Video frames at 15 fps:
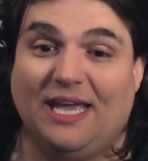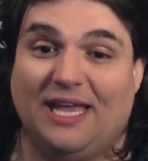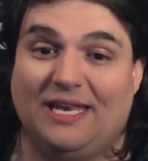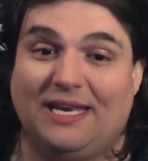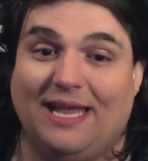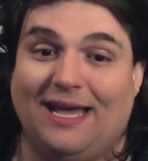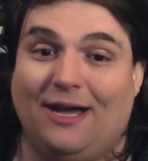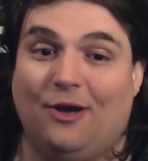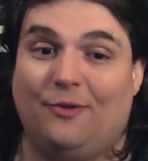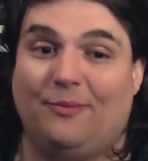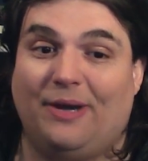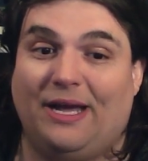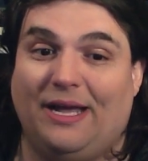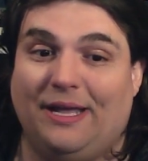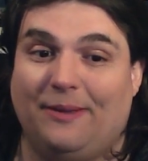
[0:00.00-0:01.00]
and now
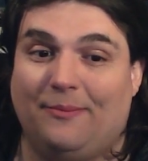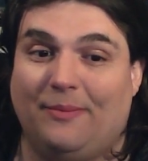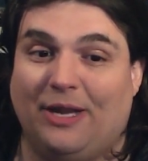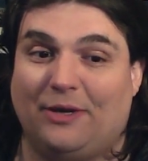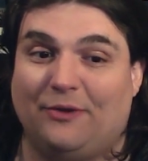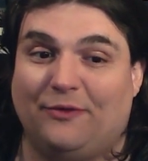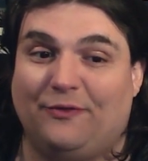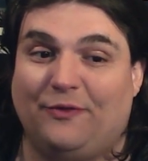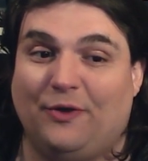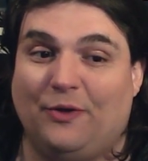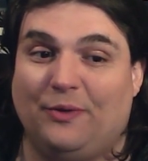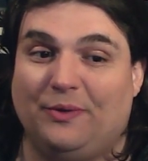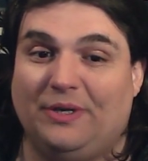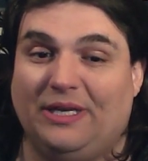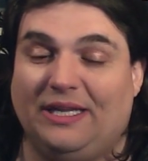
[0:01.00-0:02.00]
my
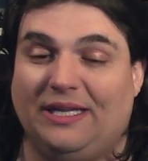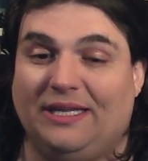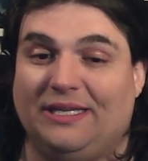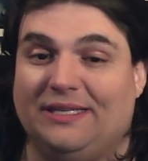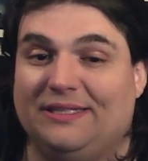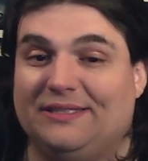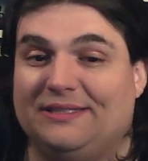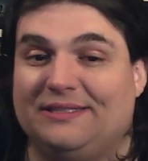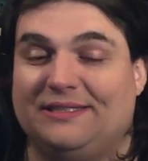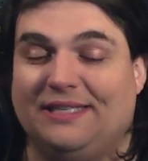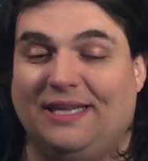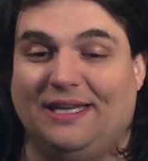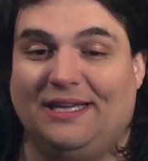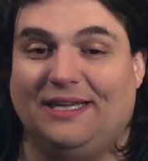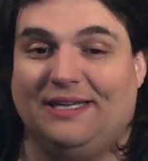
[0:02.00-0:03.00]
microphone is,
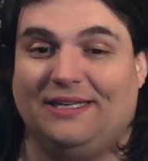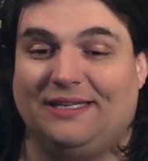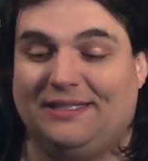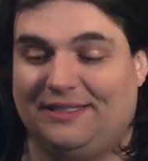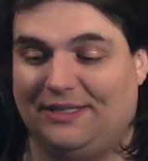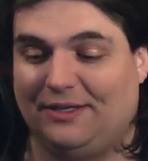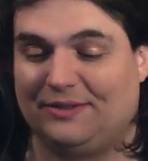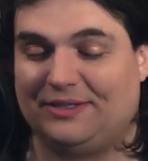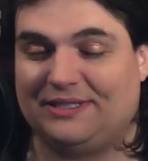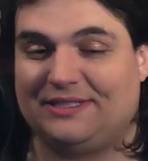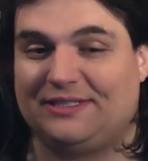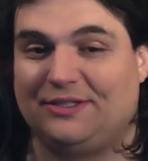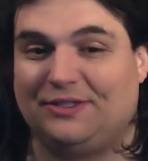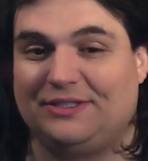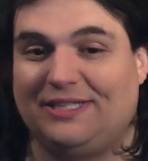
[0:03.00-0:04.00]
it's
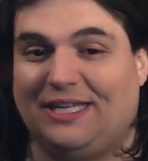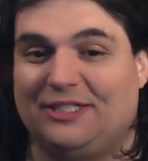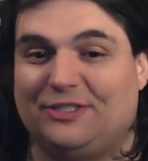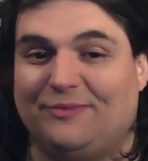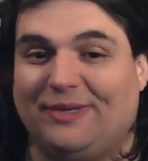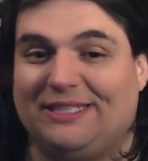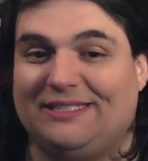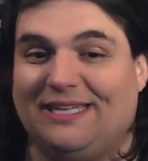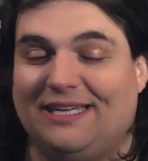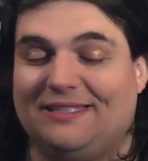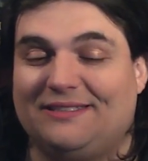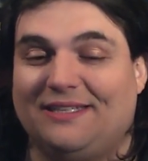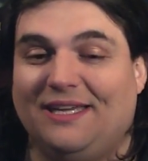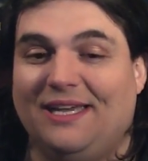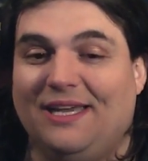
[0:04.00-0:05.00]
still attached to my
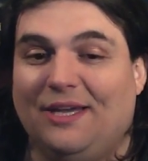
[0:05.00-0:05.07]
desk,